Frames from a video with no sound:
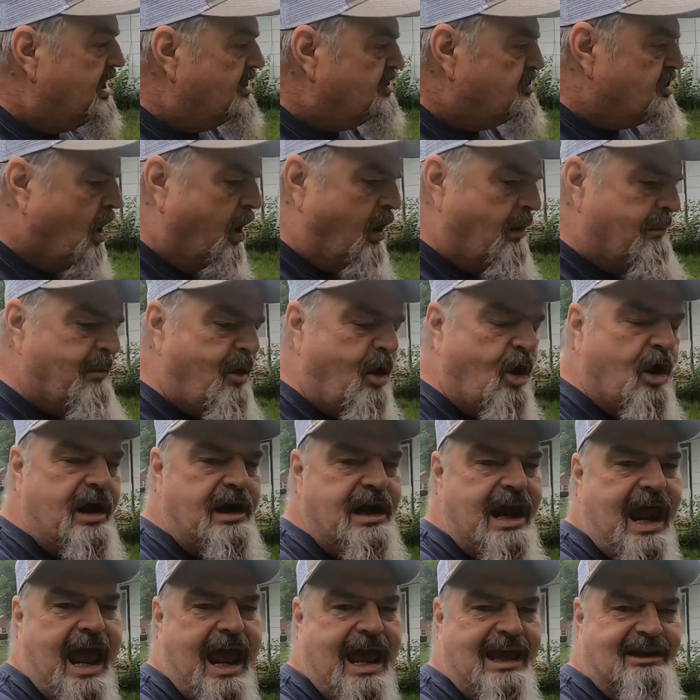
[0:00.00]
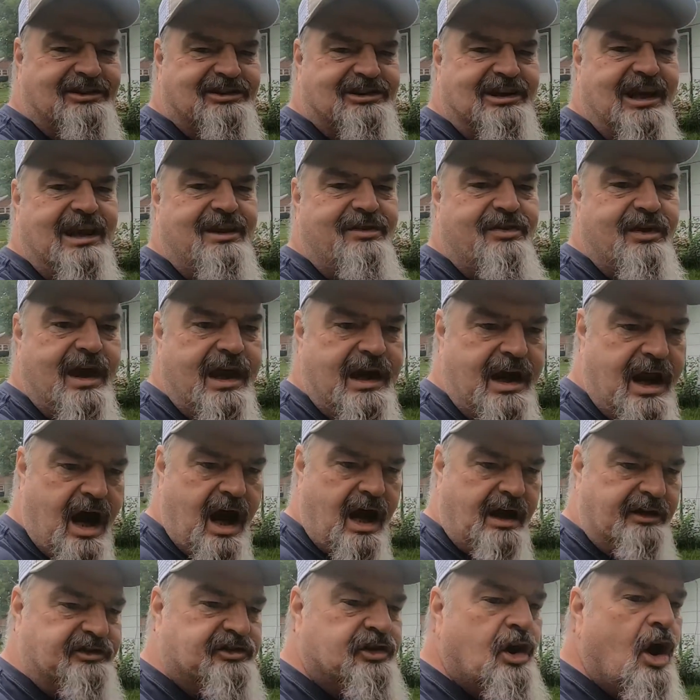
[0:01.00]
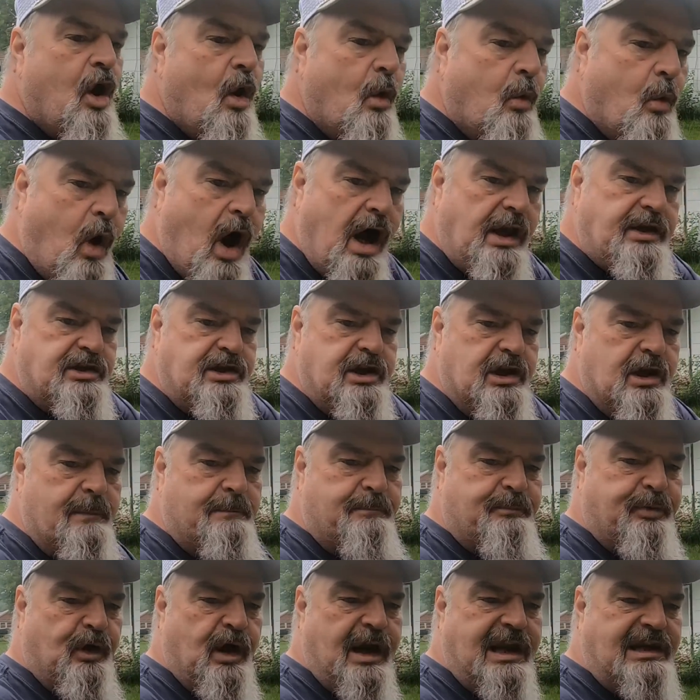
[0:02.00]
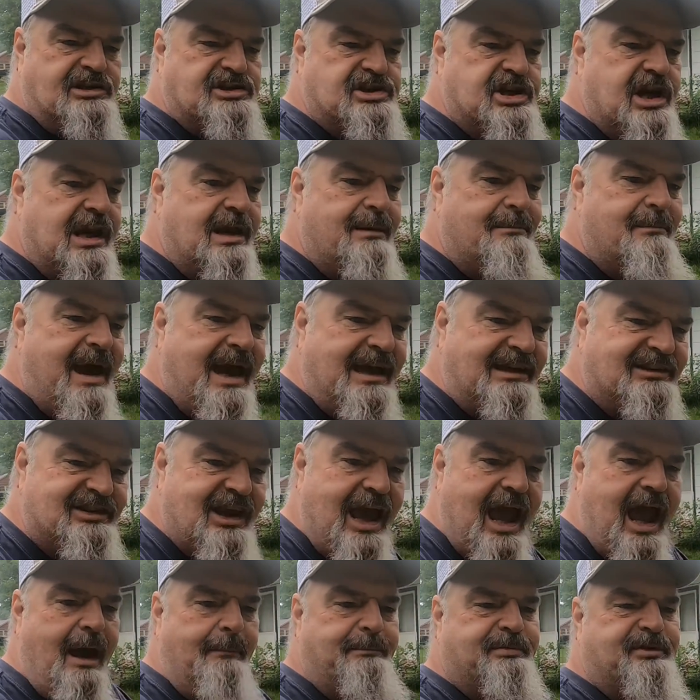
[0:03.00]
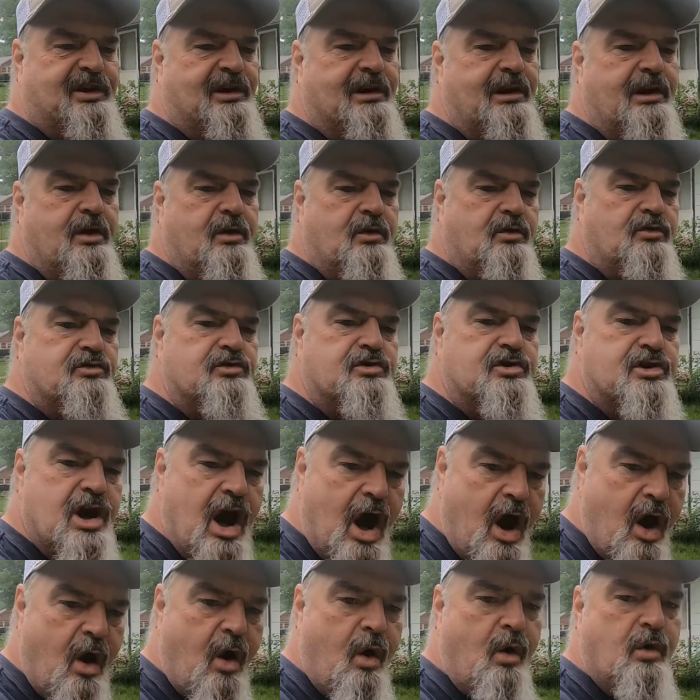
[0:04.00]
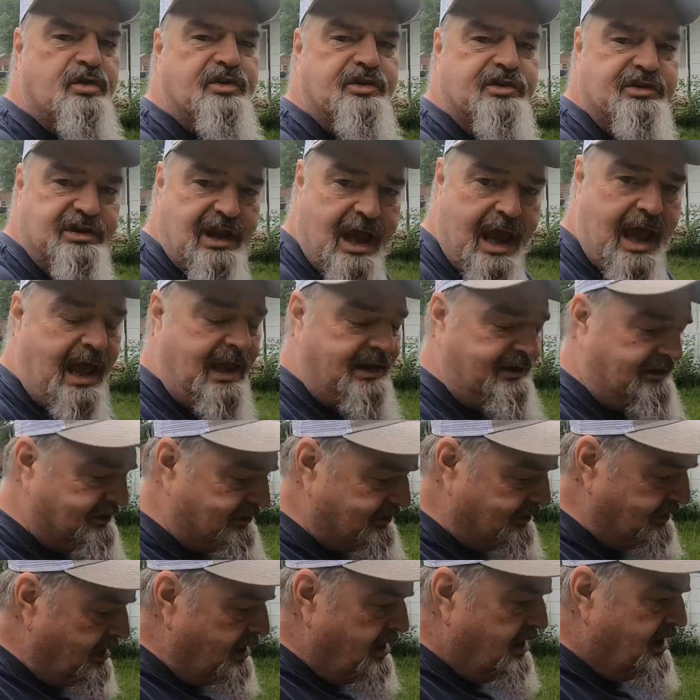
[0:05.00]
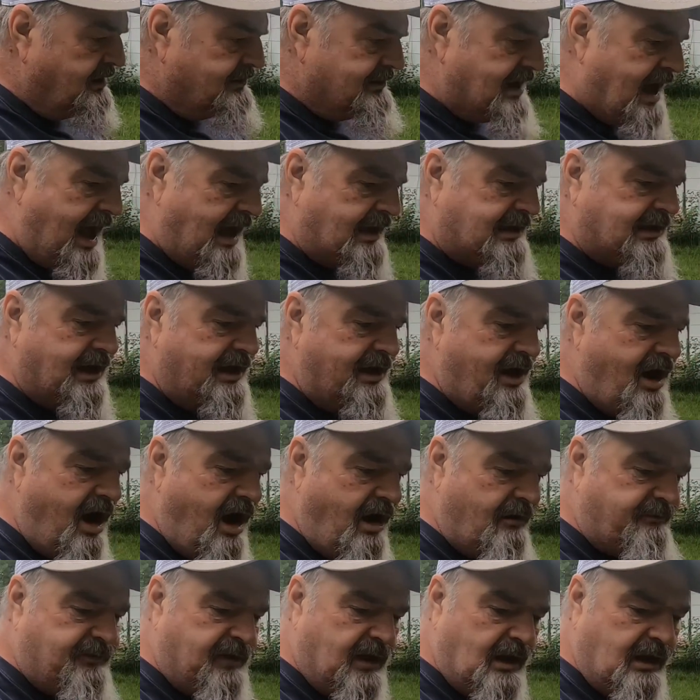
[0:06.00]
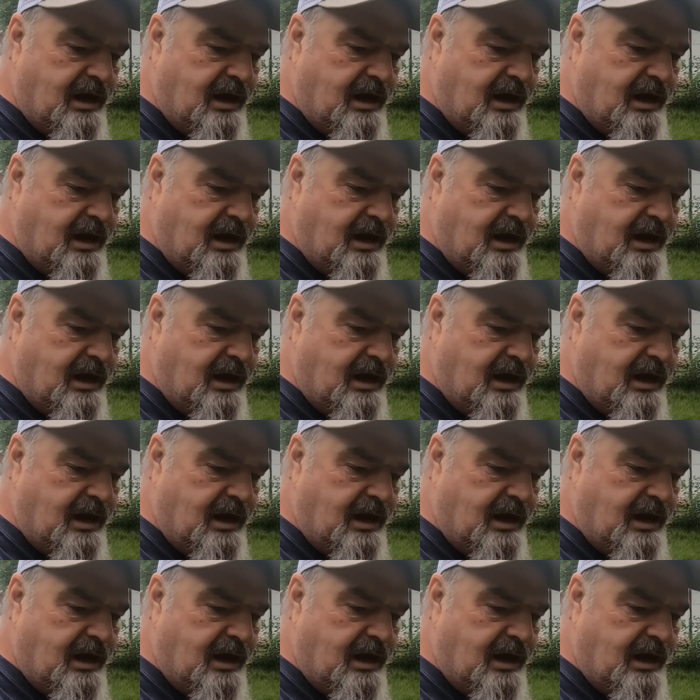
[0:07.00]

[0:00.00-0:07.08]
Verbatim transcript: No more nasty than us. What you're preaching makes absolute no sense. Knock it off, you